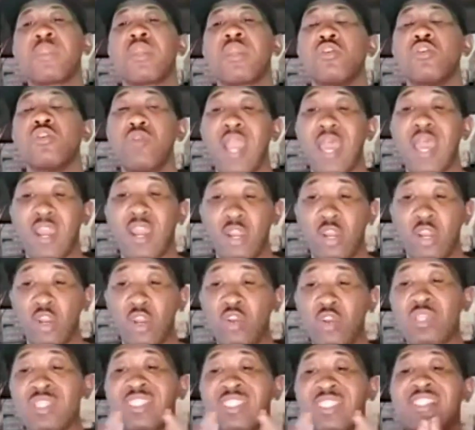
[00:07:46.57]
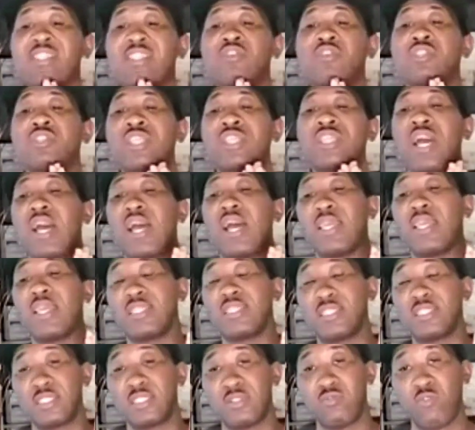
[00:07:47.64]
You got to learn to synergize,
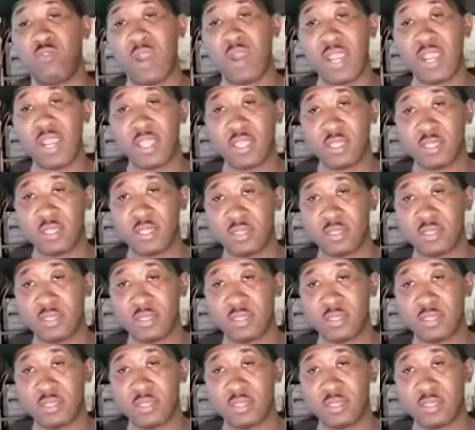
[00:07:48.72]
right?